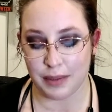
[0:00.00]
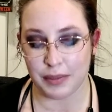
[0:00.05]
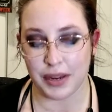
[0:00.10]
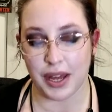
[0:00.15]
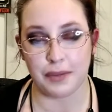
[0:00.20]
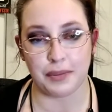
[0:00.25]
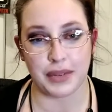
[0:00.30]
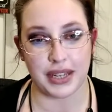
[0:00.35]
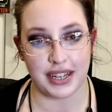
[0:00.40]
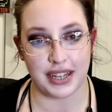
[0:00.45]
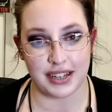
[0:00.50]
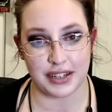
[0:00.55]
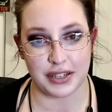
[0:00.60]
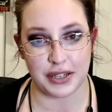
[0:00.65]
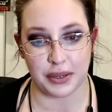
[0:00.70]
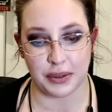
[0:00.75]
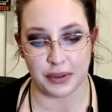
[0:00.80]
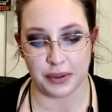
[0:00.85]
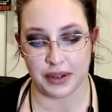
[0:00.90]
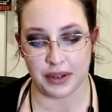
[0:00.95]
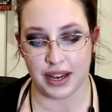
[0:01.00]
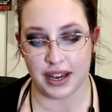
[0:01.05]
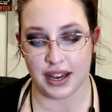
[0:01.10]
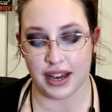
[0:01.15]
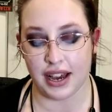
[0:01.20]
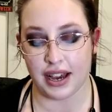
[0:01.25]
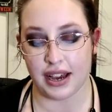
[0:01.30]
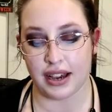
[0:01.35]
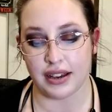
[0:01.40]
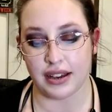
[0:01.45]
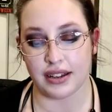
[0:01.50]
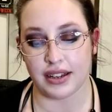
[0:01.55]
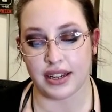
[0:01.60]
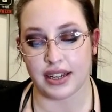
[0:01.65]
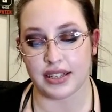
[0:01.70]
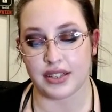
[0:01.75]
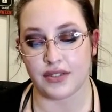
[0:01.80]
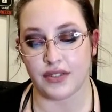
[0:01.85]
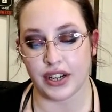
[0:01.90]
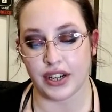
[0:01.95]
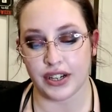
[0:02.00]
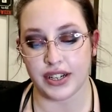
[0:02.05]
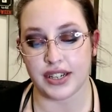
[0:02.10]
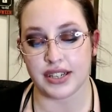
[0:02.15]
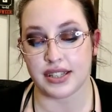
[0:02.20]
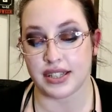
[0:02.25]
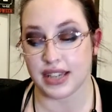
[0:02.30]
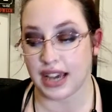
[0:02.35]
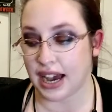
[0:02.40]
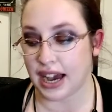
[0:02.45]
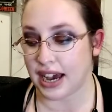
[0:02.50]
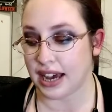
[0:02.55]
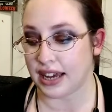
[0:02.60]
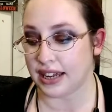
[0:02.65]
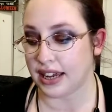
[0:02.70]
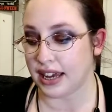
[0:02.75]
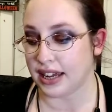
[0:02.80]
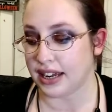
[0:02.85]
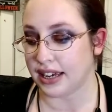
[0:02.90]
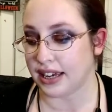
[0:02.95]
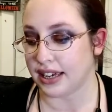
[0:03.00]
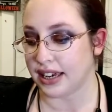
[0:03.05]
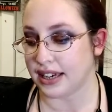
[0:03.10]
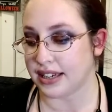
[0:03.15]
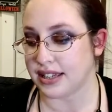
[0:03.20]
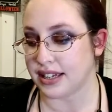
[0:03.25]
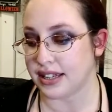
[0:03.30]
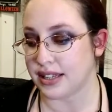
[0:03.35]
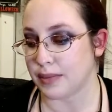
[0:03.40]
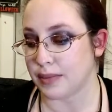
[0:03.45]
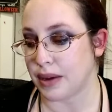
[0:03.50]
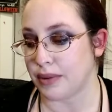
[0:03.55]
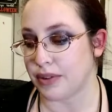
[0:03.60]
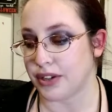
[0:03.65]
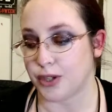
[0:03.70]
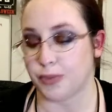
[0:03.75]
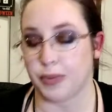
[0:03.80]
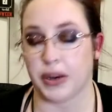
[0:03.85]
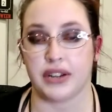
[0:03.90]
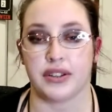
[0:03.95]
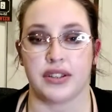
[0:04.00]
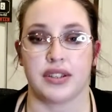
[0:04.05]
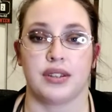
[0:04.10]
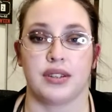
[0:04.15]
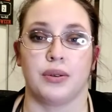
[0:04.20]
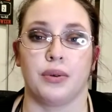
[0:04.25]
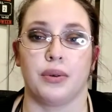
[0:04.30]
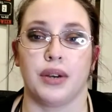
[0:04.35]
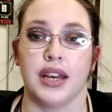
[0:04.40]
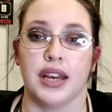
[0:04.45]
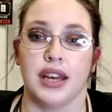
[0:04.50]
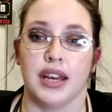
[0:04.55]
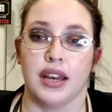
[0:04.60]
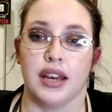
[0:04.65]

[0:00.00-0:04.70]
I'm not meaning to. I, I, it's very sad, and I guess that's my response to